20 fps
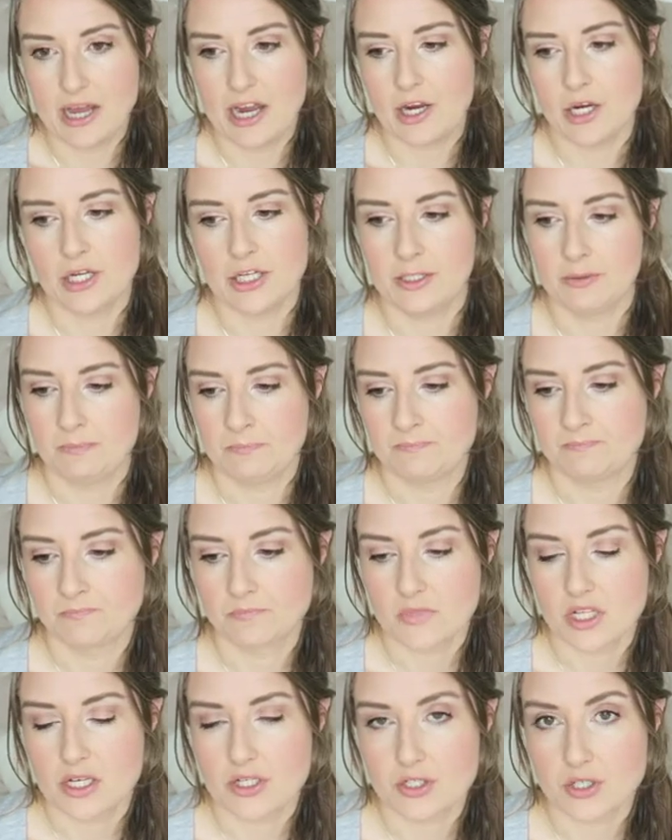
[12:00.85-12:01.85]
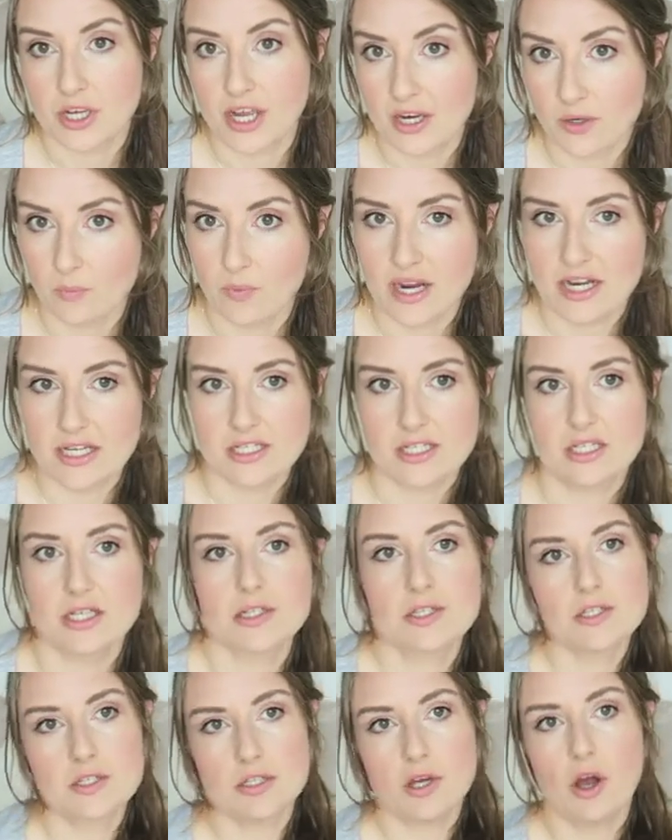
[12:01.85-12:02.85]
Byron to gain weight.
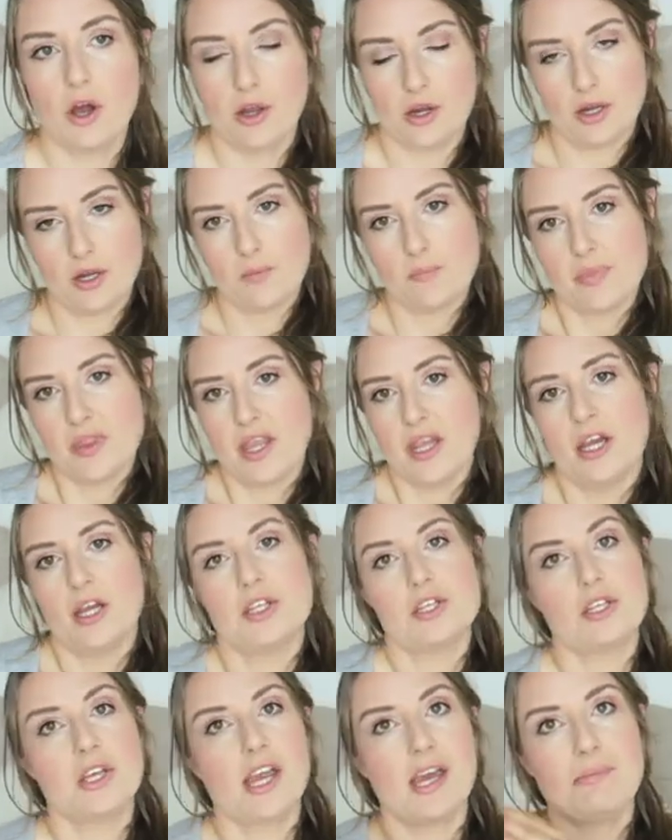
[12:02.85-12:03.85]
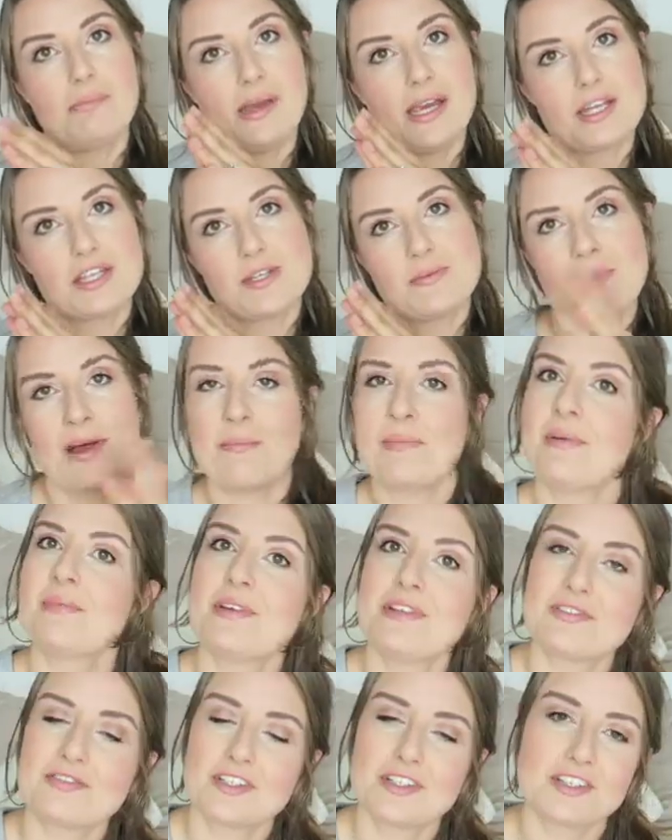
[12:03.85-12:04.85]
So to get back to my
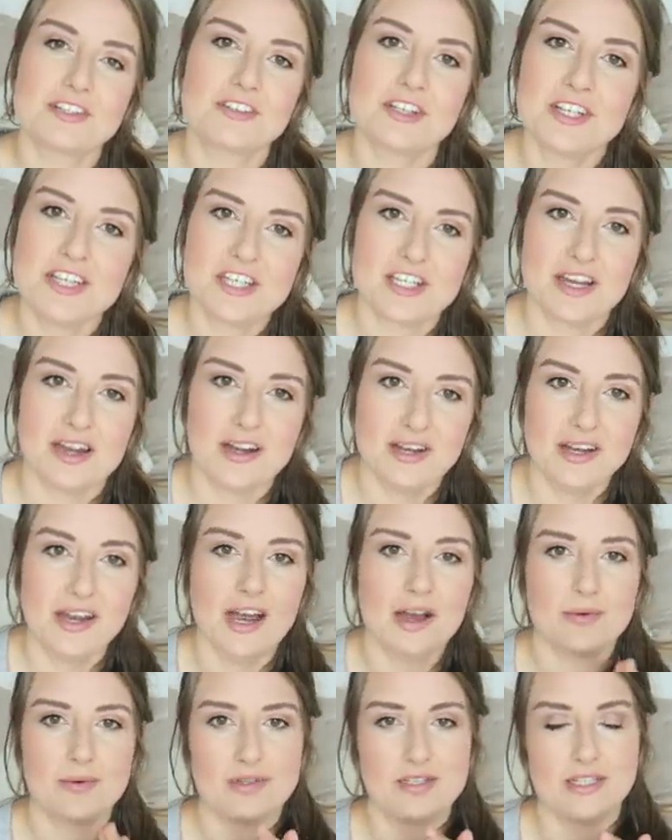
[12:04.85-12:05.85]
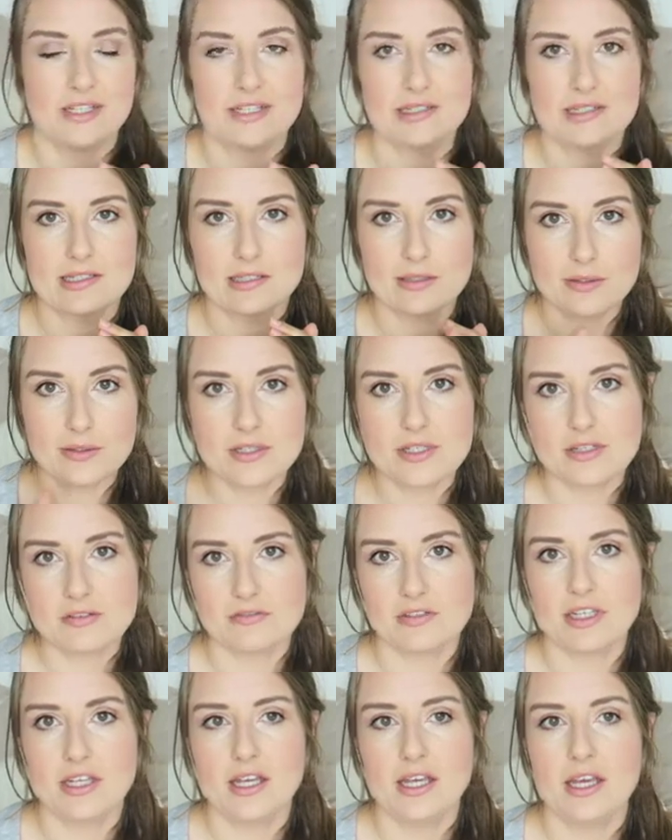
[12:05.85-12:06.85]
mummy's friend Christian, I was
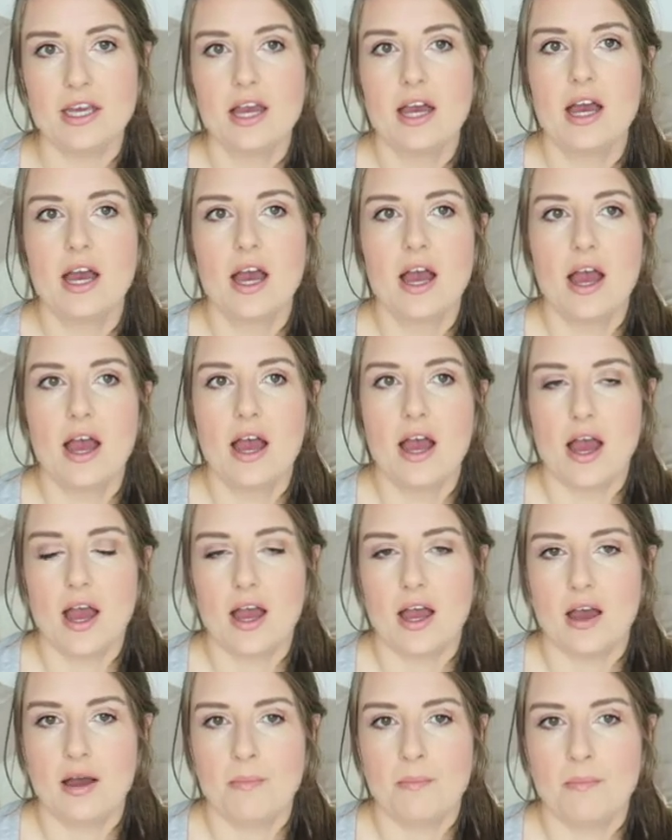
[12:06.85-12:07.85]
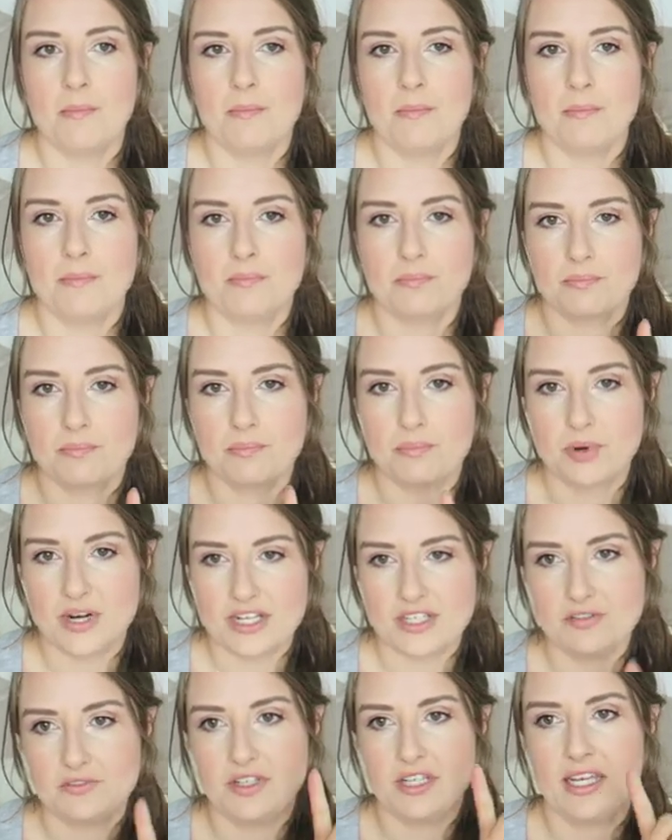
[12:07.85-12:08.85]
exclusively
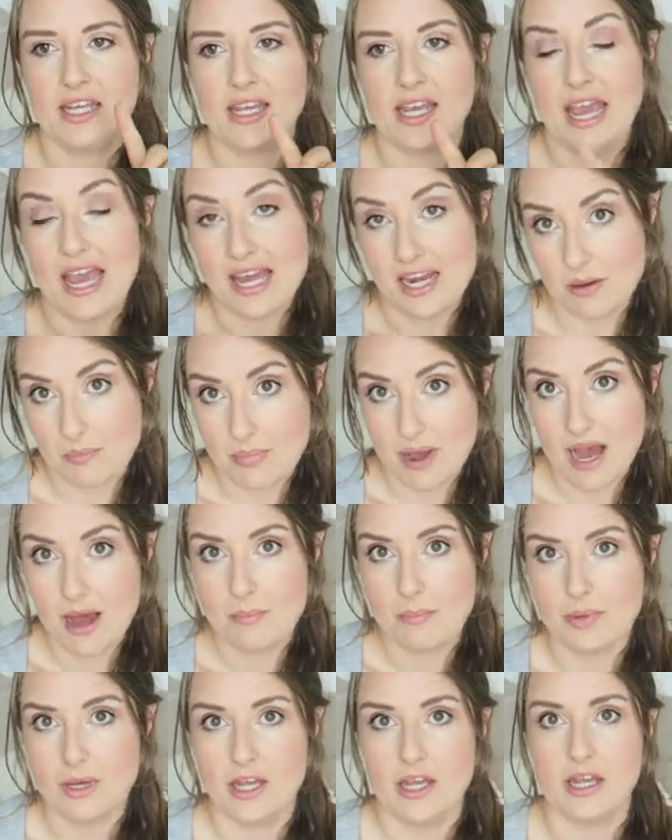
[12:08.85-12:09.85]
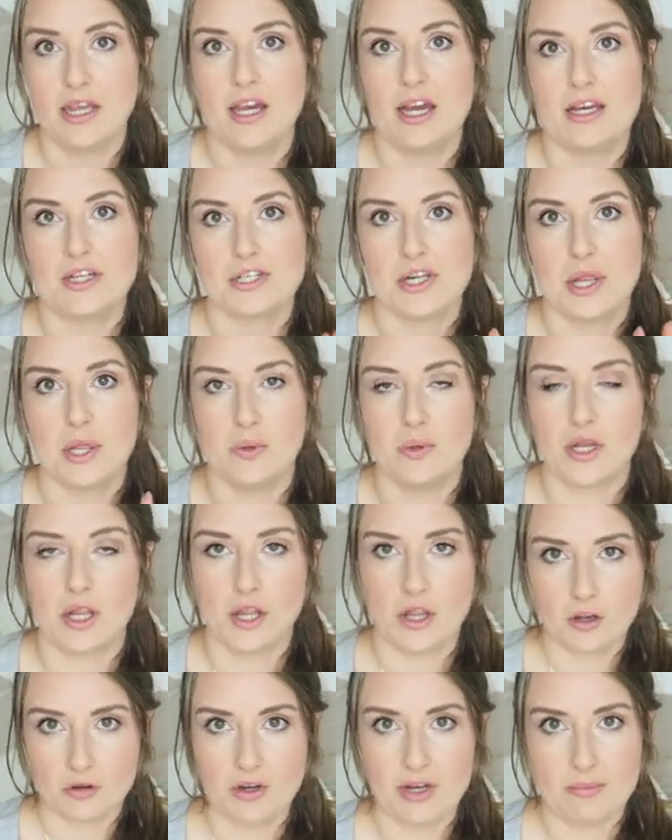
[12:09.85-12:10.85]
breastfeeding and pumping until they were
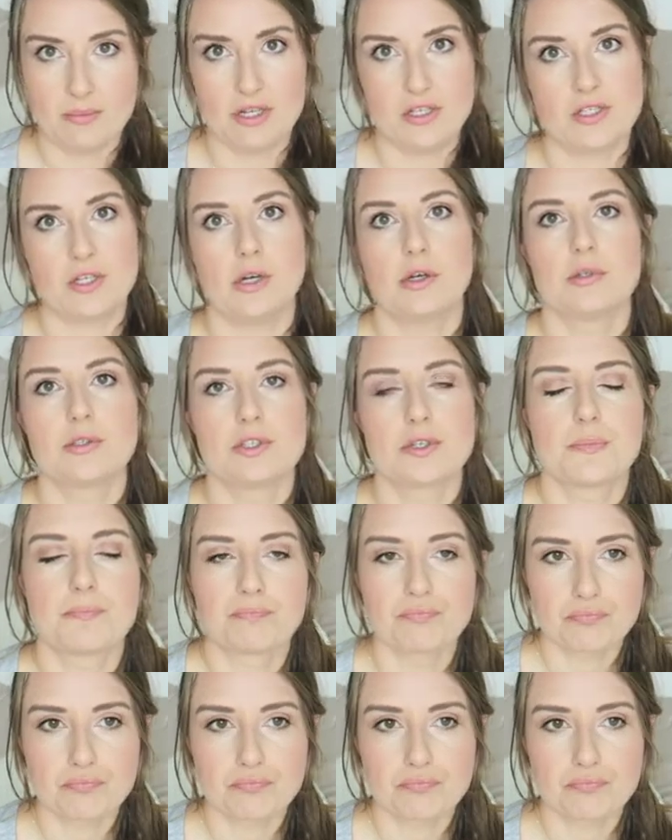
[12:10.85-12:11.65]
3 months old.